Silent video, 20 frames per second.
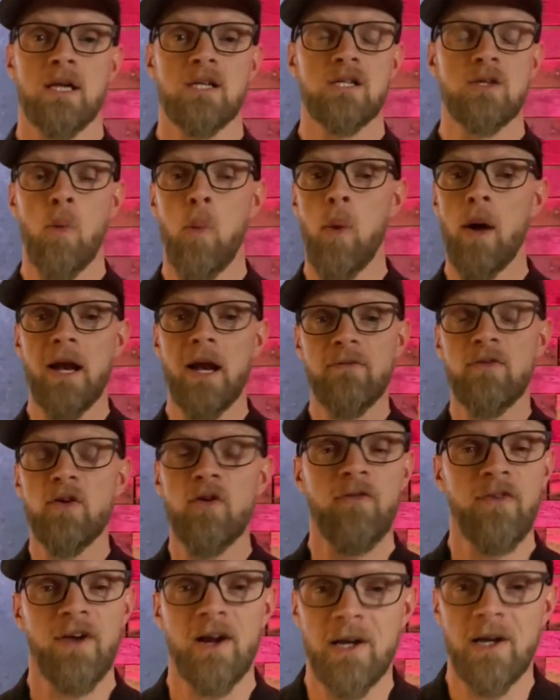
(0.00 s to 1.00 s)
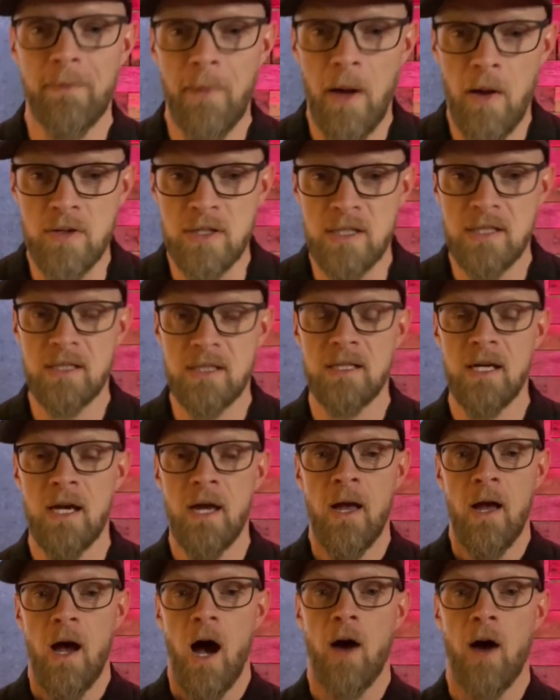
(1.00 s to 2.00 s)
So whatever you fear the most,
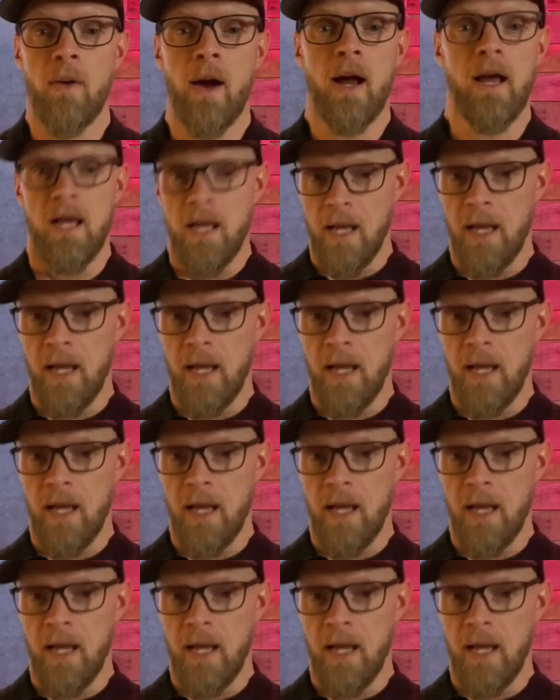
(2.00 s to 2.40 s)
all right?